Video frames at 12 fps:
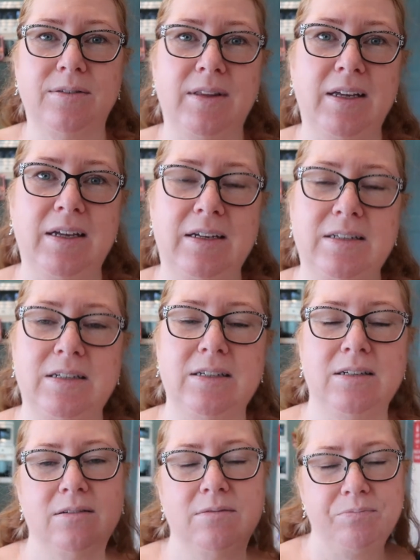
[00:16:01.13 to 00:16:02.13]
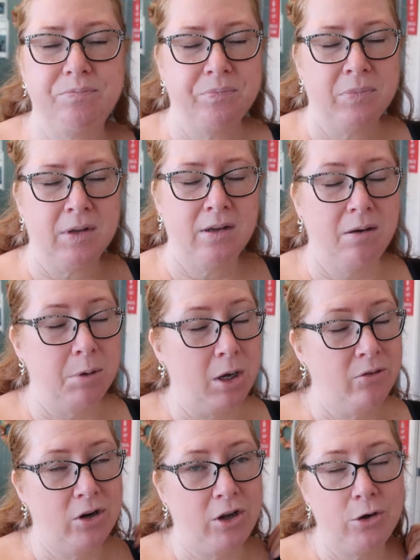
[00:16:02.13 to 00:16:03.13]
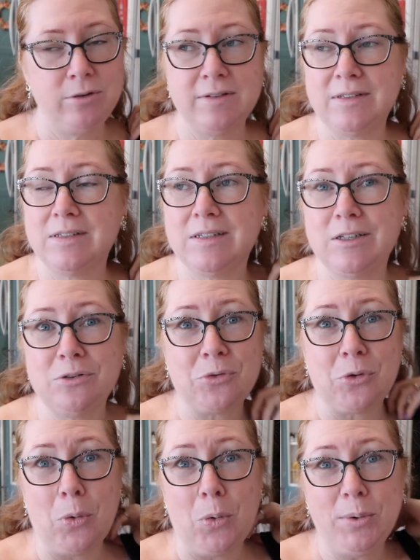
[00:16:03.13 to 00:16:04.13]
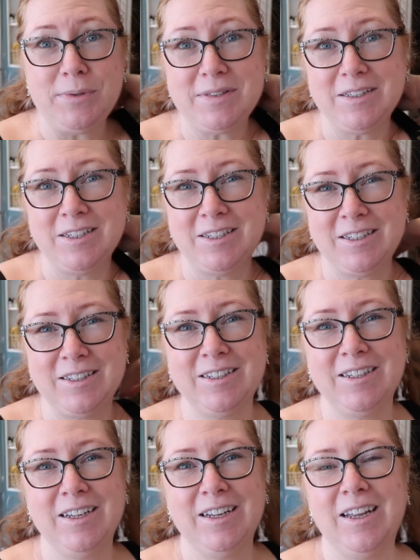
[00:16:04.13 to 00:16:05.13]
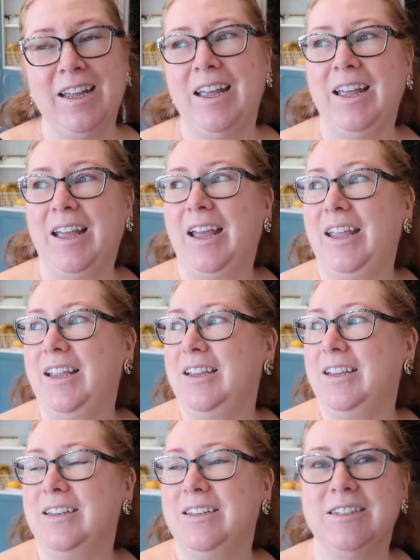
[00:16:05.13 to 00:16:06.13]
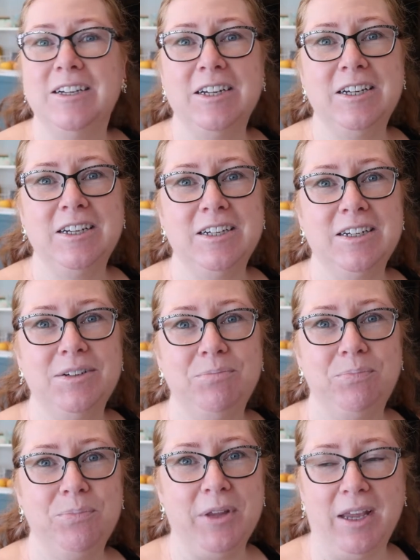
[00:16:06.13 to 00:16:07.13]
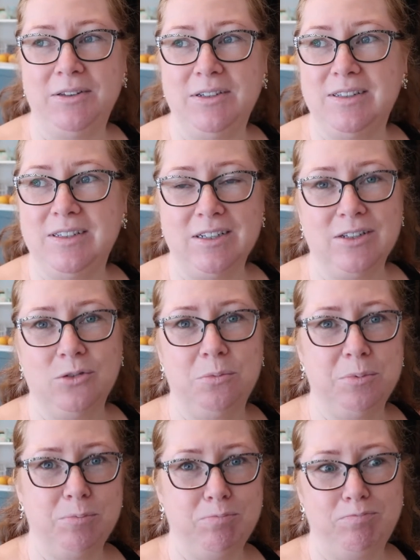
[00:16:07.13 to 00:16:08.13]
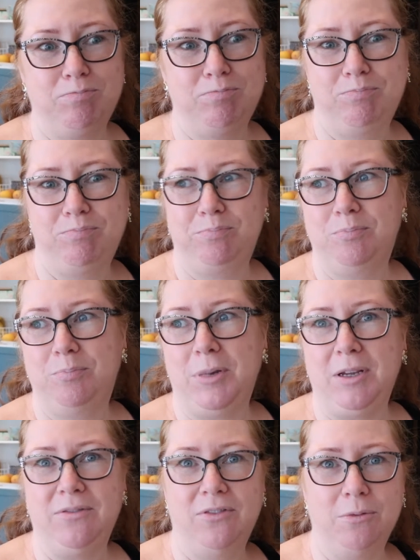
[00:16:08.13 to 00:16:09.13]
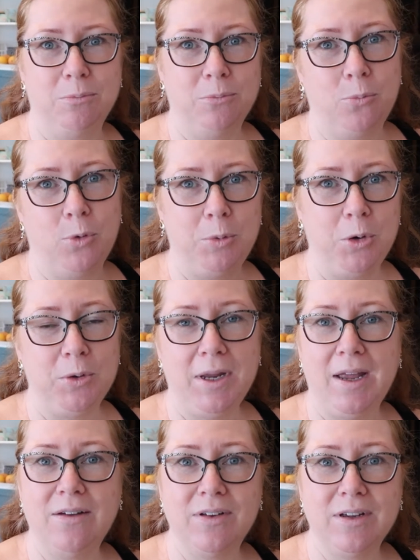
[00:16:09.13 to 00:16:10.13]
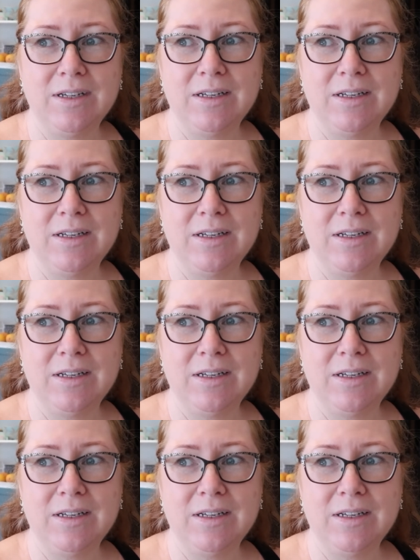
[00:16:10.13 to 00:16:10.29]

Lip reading: that. My overnight oats still, of course. And yeah, just dinners will be from what we already have